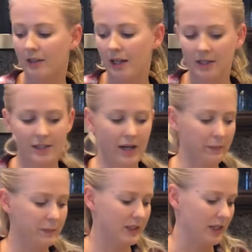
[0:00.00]
next
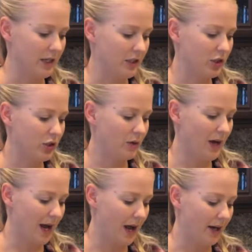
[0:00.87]
step says to
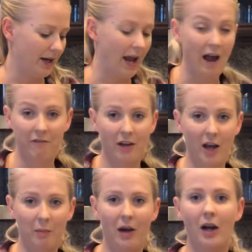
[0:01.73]
add 1/2
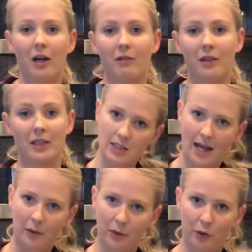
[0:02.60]
cup of
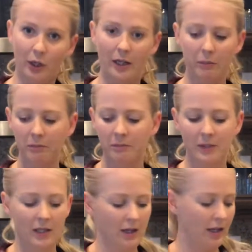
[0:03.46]
sour cream.
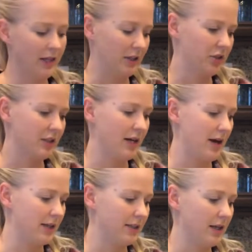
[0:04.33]
And that just
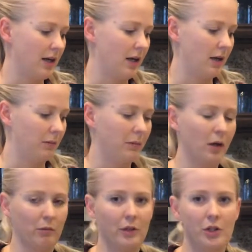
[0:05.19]
adds
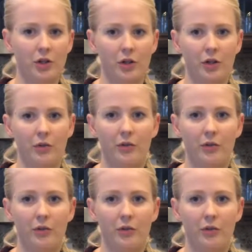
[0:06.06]
a richer